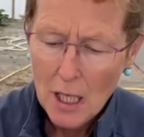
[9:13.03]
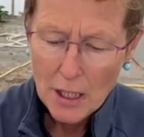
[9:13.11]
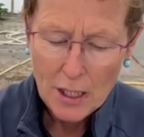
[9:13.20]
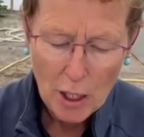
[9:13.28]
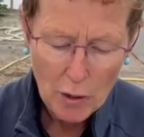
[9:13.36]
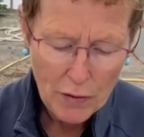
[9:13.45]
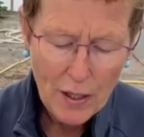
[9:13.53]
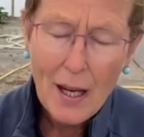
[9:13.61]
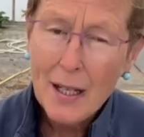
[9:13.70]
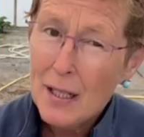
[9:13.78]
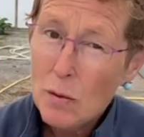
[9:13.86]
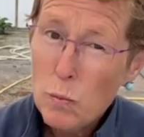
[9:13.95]
So
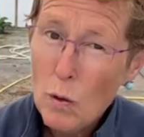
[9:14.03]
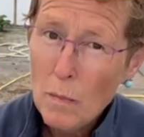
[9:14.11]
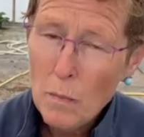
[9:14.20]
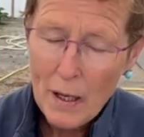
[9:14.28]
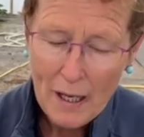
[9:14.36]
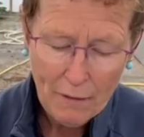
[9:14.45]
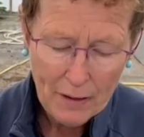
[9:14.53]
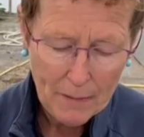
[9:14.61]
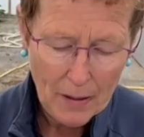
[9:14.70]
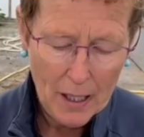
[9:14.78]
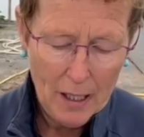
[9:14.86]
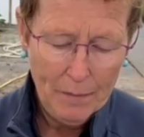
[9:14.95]
that is one way
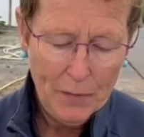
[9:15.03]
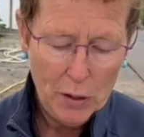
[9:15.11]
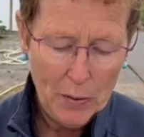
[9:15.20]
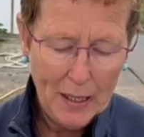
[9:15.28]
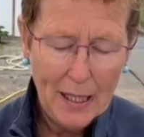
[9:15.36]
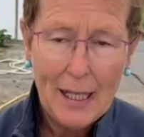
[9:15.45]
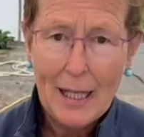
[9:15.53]
of doing it.